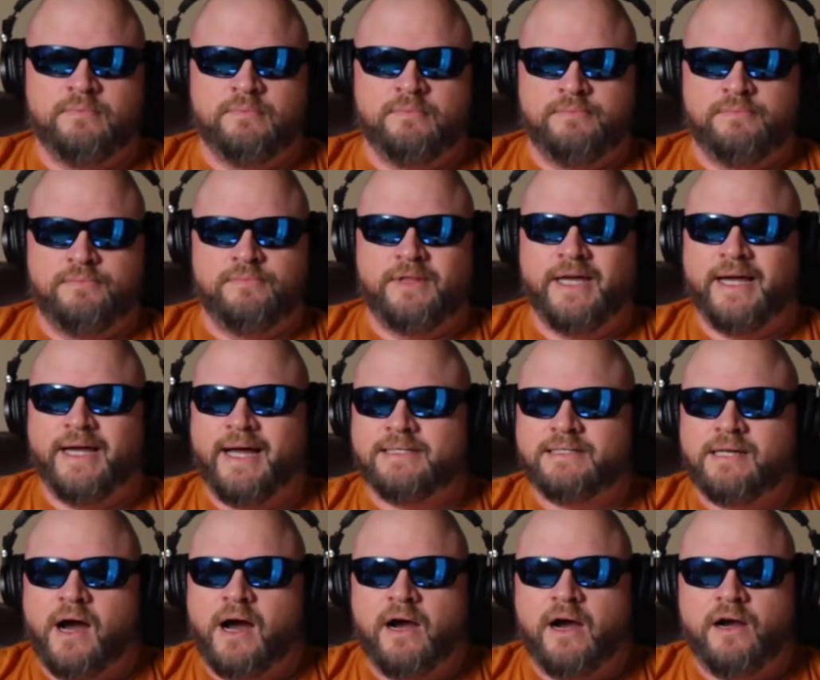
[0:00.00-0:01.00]
They got
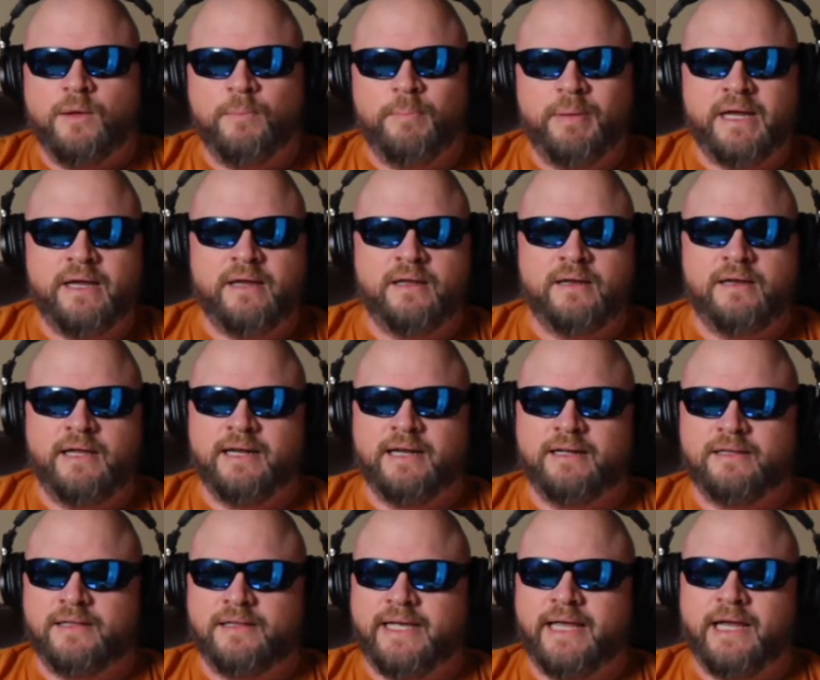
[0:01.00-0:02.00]
tired of being in a
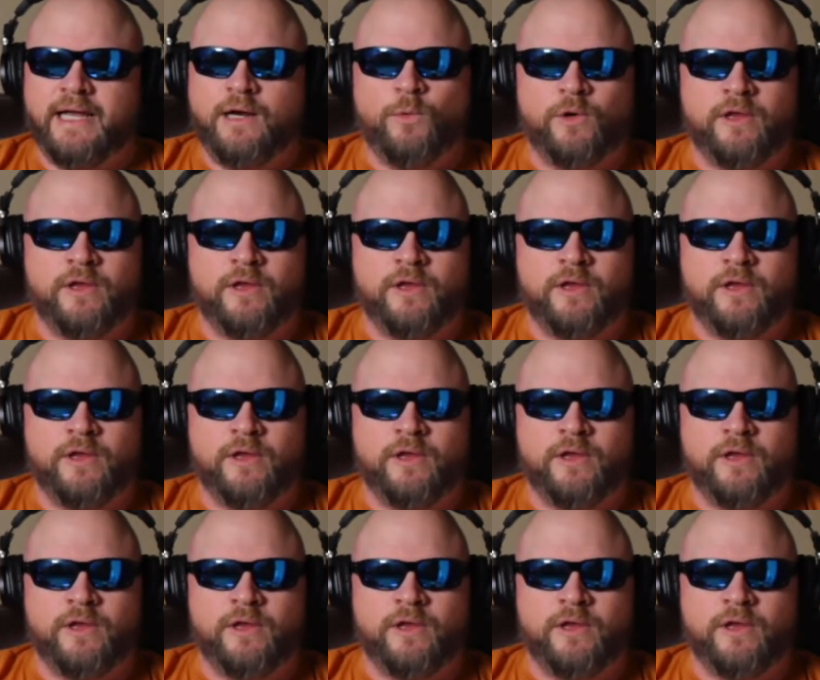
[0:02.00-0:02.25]
league where they